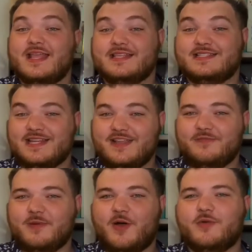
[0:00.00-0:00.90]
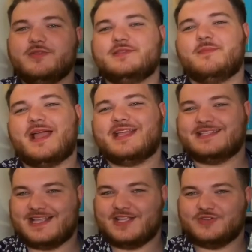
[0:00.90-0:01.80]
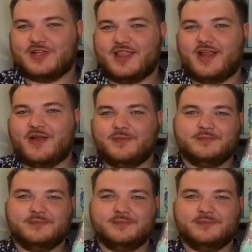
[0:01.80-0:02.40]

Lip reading: City of Bones by Cassandra Clare.